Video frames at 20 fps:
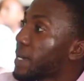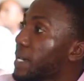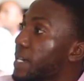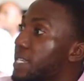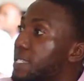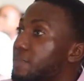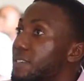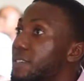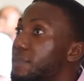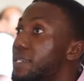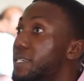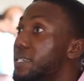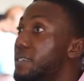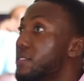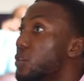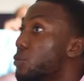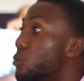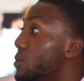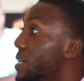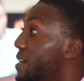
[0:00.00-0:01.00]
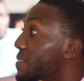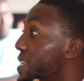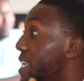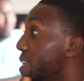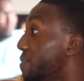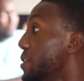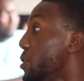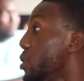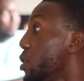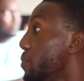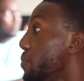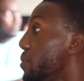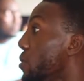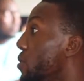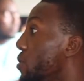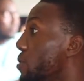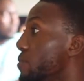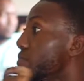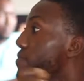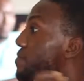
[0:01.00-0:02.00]
and maybe they would have given up
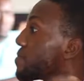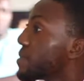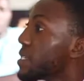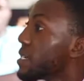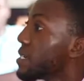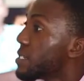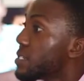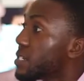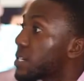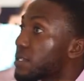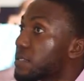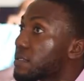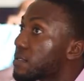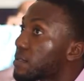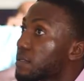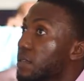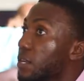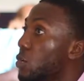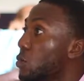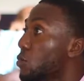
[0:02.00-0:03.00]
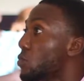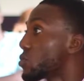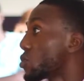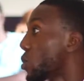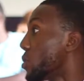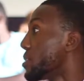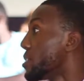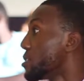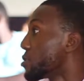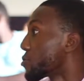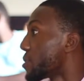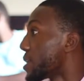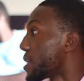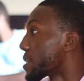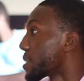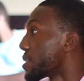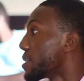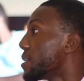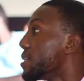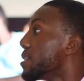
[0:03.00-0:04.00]
or just lose on the
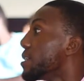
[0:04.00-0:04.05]
track.